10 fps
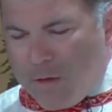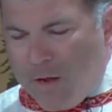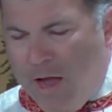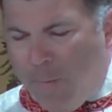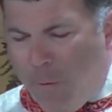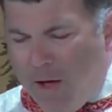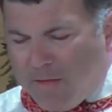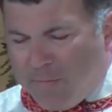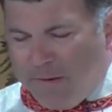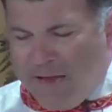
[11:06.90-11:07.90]
I
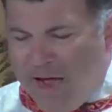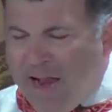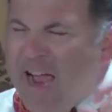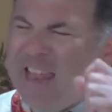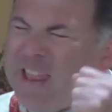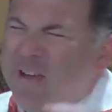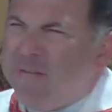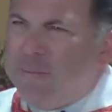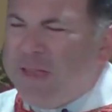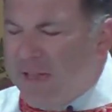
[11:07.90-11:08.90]
want to be kind. I
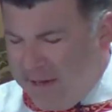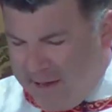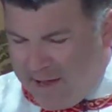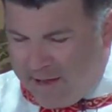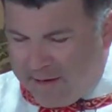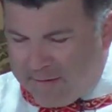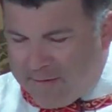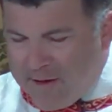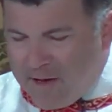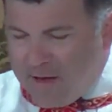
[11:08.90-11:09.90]
love being kind.
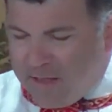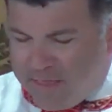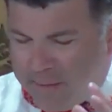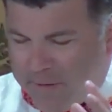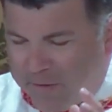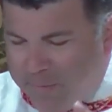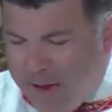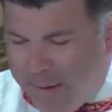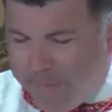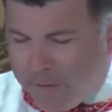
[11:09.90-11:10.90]
Nothing makes me
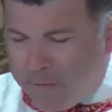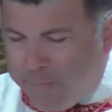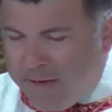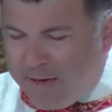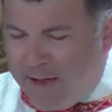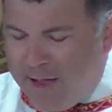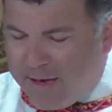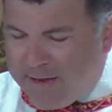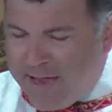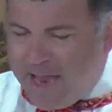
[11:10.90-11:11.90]
happier than being
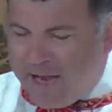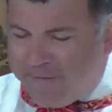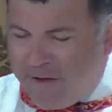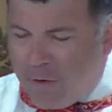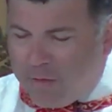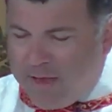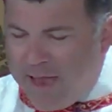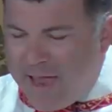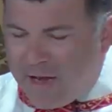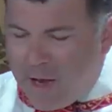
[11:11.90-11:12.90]
kind. And if I only
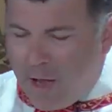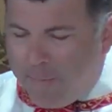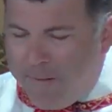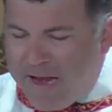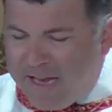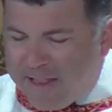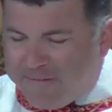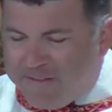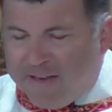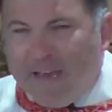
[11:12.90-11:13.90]
had a penny
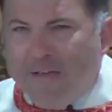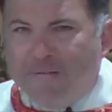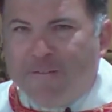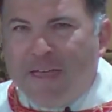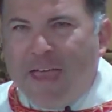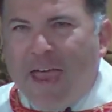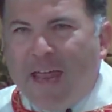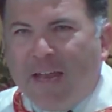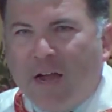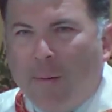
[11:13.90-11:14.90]
left to give
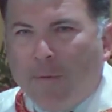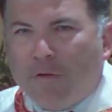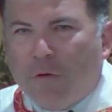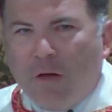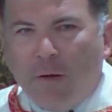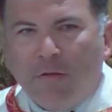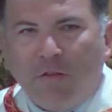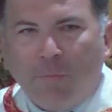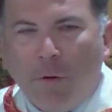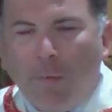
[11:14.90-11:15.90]
and an opportunity
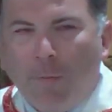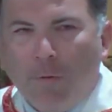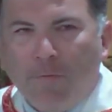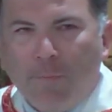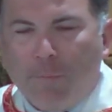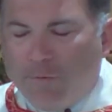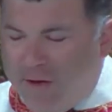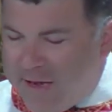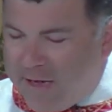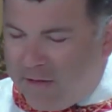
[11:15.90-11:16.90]

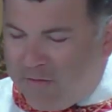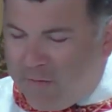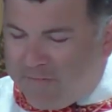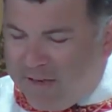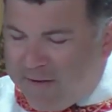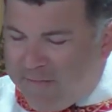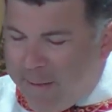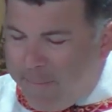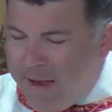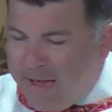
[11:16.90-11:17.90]
provided itself to give
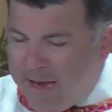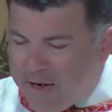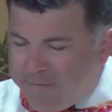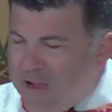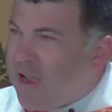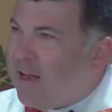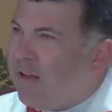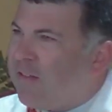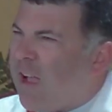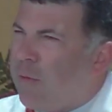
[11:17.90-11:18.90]
that penny out of
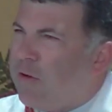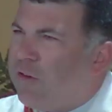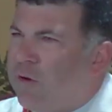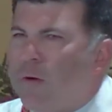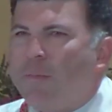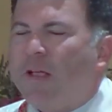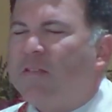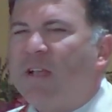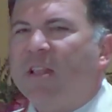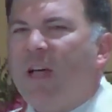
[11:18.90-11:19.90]
kindness, I would do it because
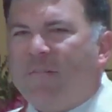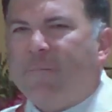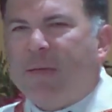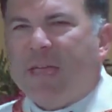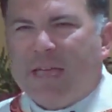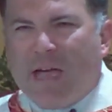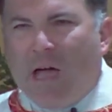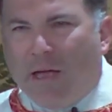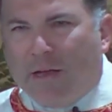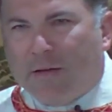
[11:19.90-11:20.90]
I love being
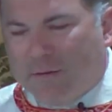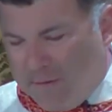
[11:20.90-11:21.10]
kind.